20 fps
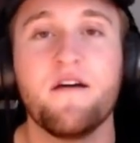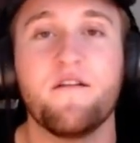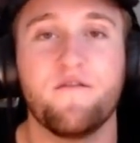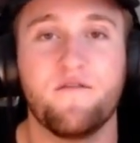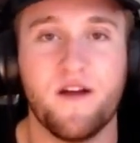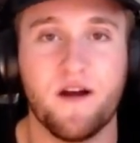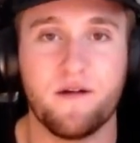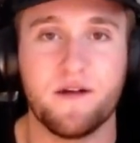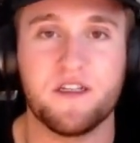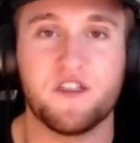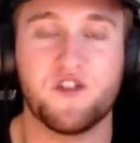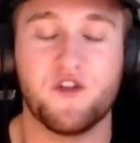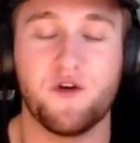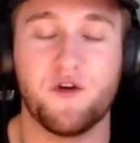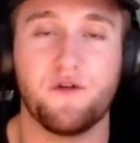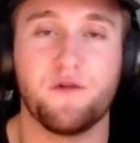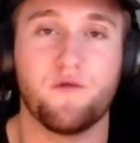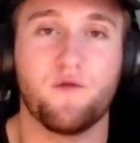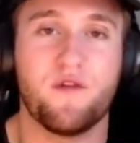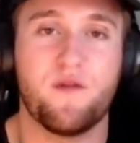very
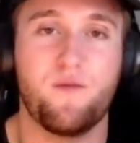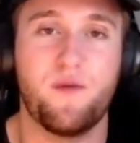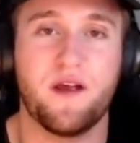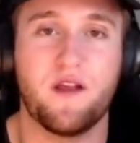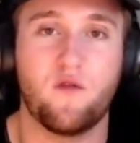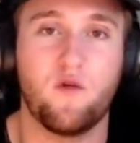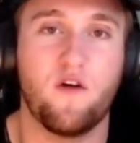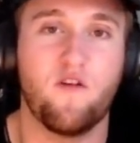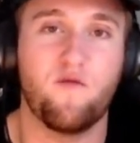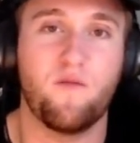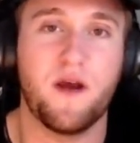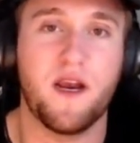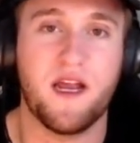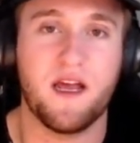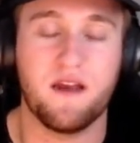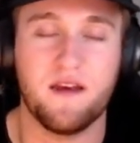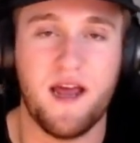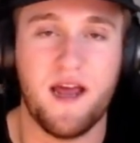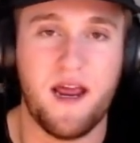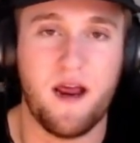soon with Big 12
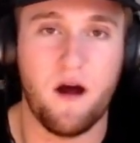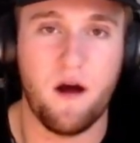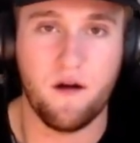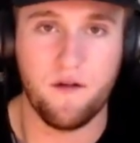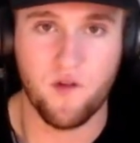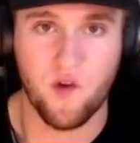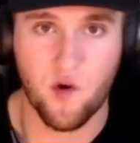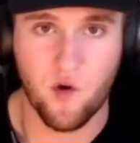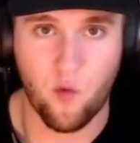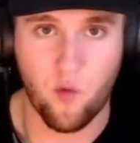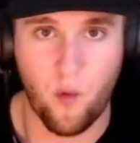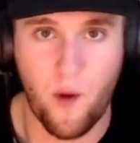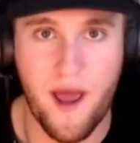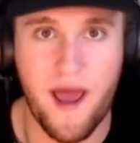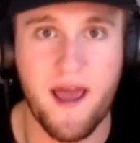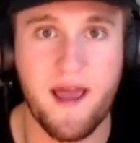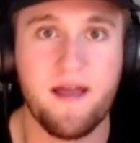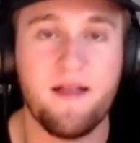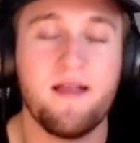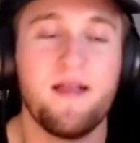Media Day
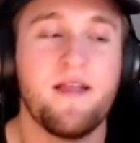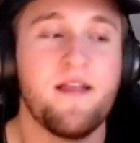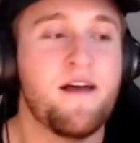underway.